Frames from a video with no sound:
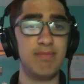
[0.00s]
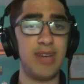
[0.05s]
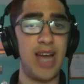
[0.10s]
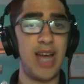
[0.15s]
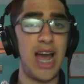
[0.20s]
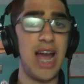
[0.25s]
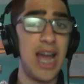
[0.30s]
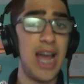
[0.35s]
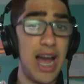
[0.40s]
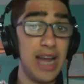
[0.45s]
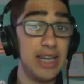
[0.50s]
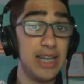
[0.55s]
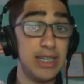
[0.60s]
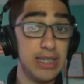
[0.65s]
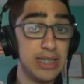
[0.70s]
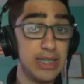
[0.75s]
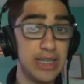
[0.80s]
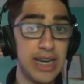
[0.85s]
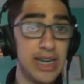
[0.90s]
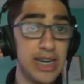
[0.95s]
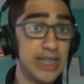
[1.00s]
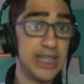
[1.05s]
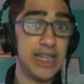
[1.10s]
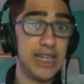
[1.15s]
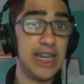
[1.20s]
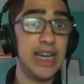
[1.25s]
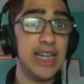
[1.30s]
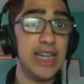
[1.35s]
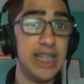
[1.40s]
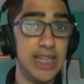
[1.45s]
I didn't calculate
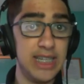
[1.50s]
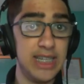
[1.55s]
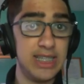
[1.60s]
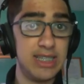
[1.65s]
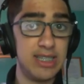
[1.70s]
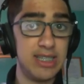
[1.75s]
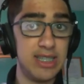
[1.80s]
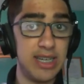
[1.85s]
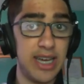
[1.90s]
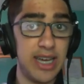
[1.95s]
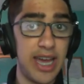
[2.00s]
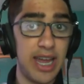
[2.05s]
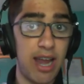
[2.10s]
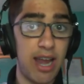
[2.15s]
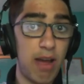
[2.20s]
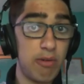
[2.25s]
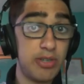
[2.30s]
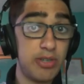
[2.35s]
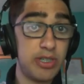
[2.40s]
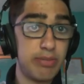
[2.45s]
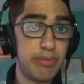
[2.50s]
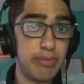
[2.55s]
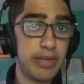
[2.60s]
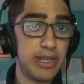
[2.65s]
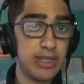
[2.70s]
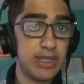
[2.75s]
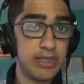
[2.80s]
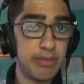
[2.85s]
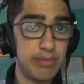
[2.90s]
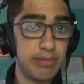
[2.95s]
any of this, and I was just putting
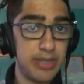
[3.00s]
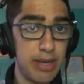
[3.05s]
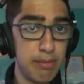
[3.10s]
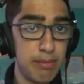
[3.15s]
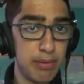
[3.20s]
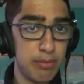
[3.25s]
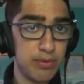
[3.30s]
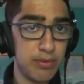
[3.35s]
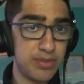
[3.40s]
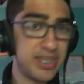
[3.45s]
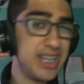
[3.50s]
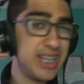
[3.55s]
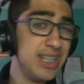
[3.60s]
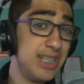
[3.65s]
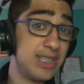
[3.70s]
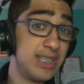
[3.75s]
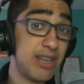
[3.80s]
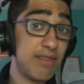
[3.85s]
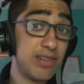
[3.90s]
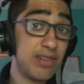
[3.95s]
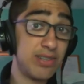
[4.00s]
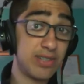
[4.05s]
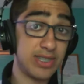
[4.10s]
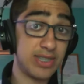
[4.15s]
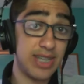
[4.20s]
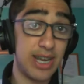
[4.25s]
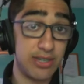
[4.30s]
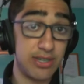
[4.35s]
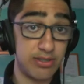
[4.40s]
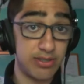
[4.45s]
in some sample moves. King d7 looks
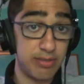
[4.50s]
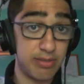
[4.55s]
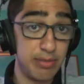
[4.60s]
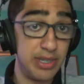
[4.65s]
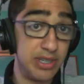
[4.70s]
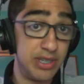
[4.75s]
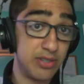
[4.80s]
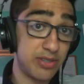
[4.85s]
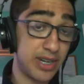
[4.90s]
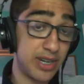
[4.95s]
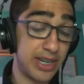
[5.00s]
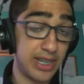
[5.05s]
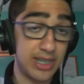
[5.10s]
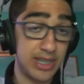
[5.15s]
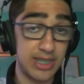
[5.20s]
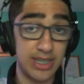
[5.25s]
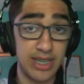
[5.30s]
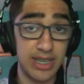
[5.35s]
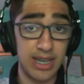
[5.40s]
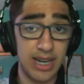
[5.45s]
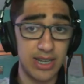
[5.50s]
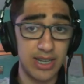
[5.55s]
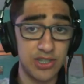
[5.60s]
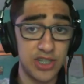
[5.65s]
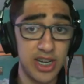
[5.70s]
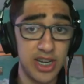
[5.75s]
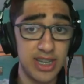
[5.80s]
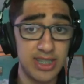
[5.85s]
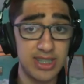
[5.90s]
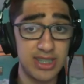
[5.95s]
natural to me to try to get the king out of
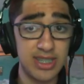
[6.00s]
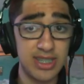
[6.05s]
checks.